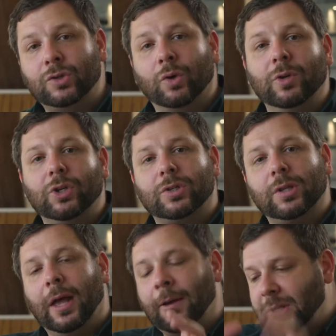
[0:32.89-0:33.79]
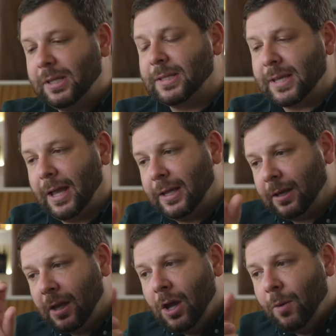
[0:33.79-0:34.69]
So we just empty the
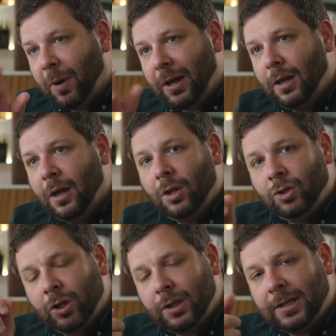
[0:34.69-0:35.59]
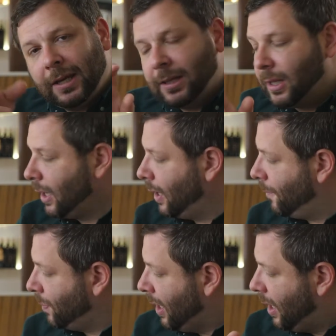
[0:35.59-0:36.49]
tank by took, taking
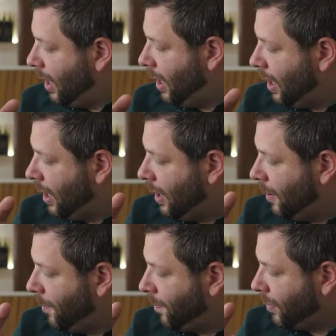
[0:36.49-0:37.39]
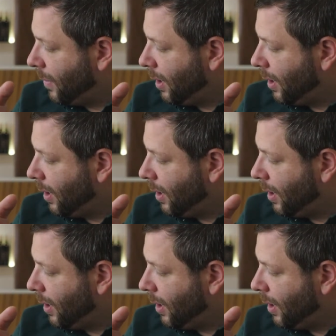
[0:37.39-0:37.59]
the um,